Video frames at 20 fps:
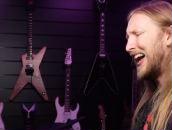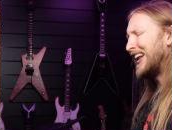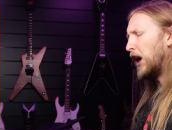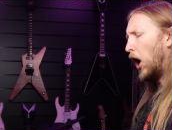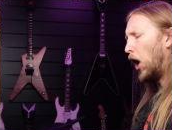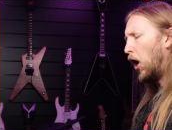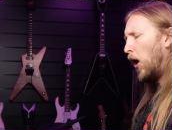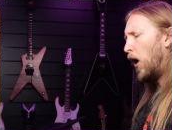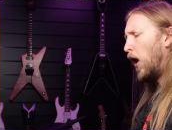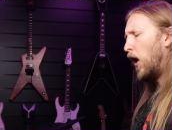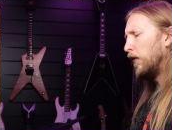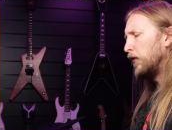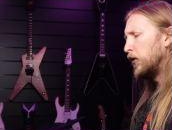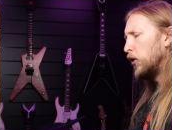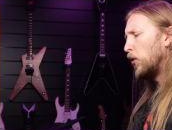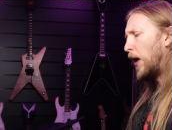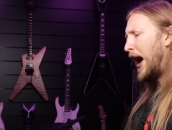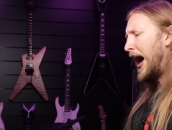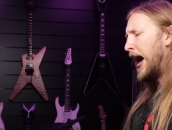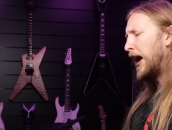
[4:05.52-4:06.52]
an
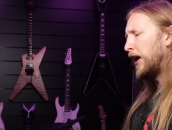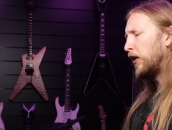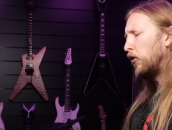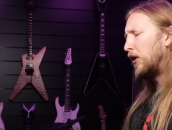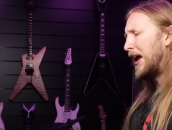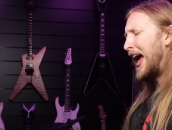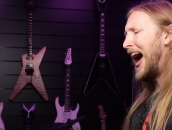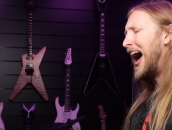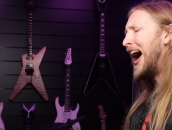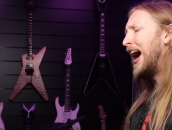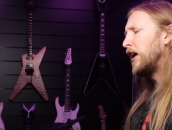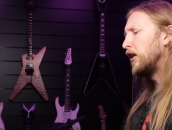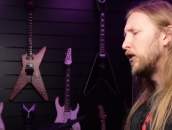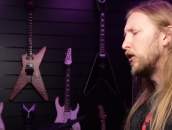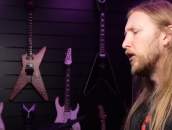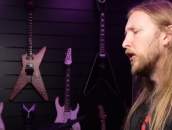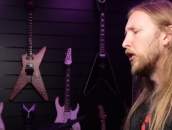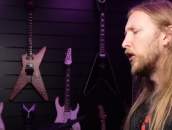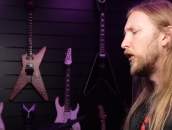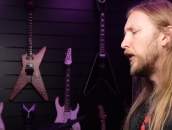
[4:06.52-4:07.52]
all-new angry,
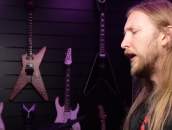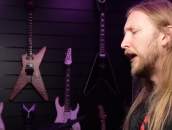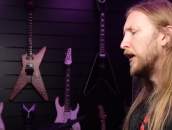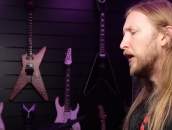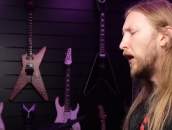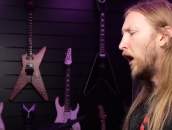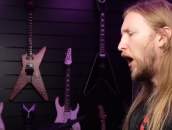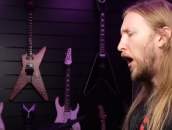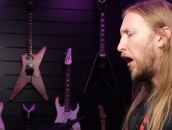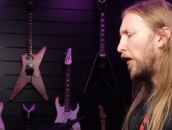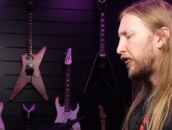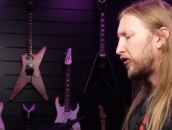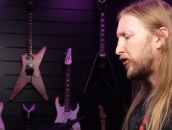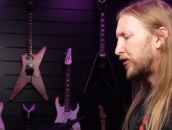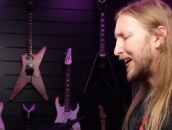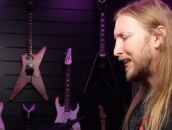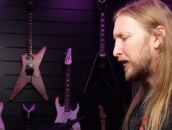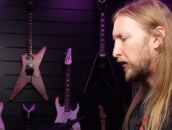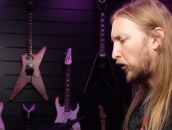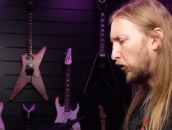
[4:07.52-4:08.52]
angular, and
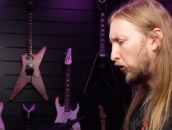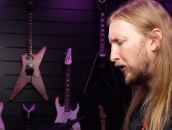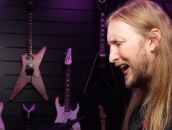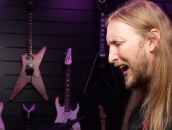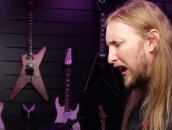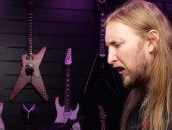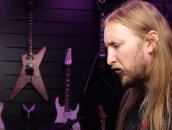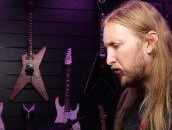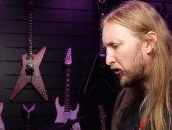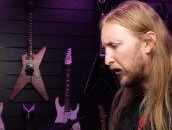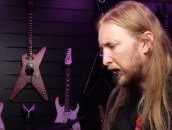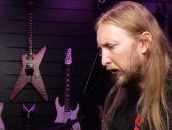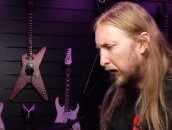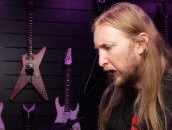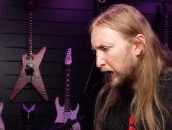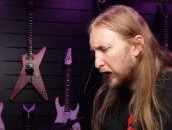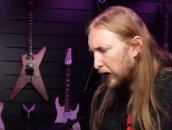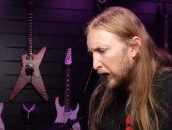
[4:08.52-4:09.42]
offset creation.